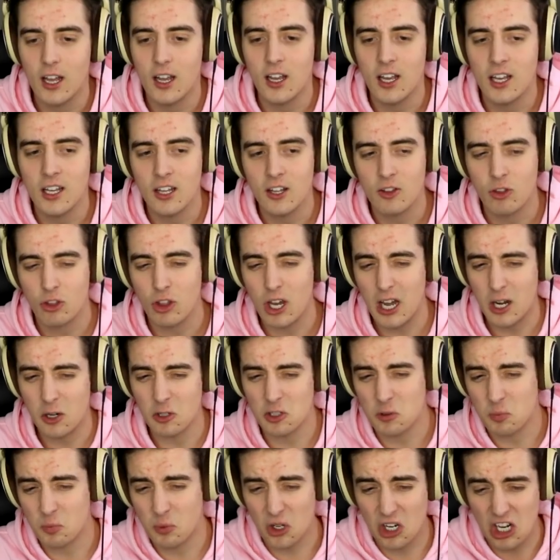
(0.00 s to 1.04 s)
I thought it
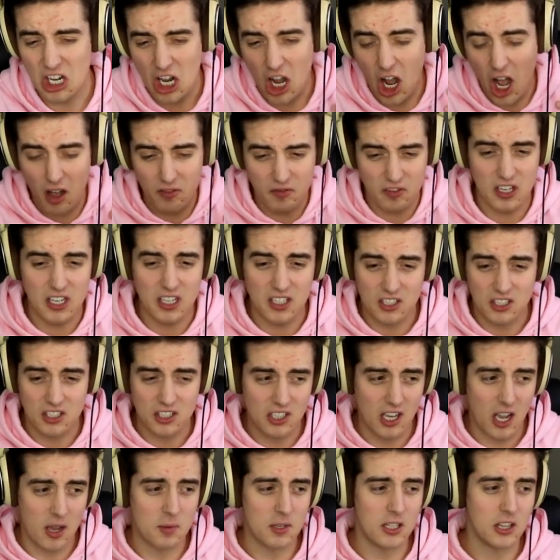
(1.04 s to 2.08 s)
was pretty
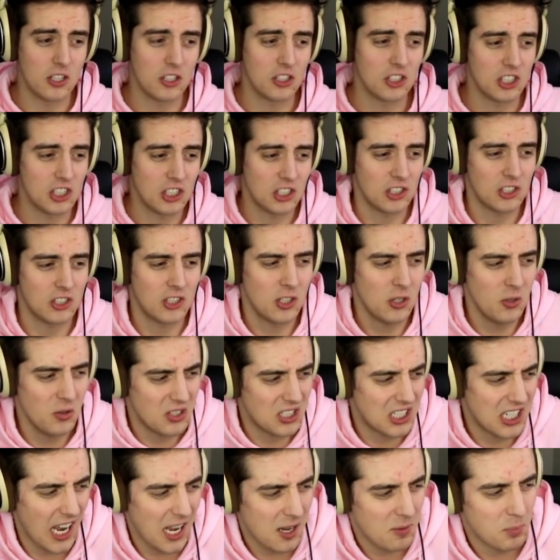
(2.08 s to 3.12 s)
obvious. I mean, there's these two
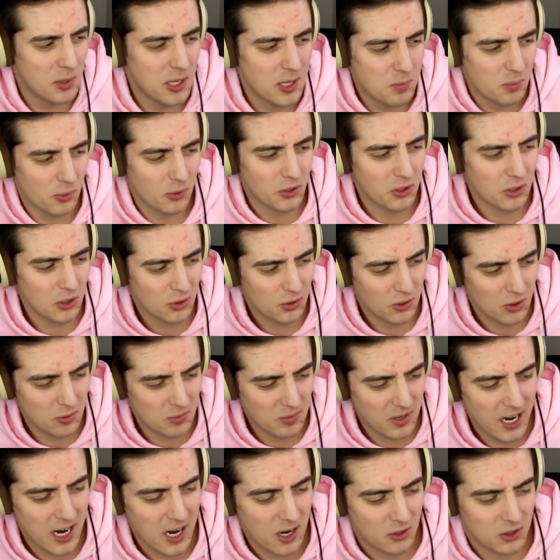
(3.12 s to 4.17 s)
dead people in your
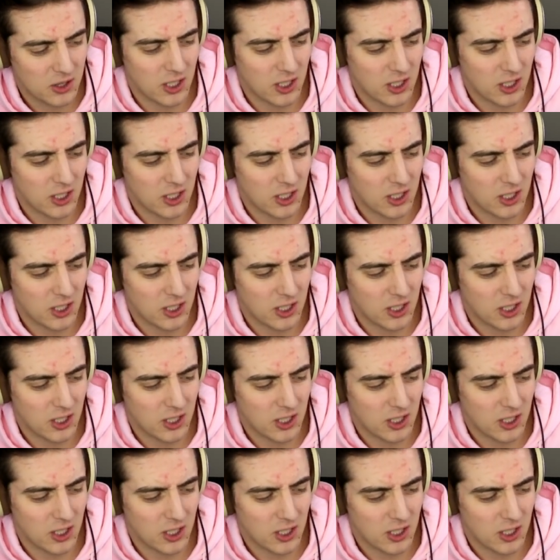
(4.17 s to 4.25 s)
room now.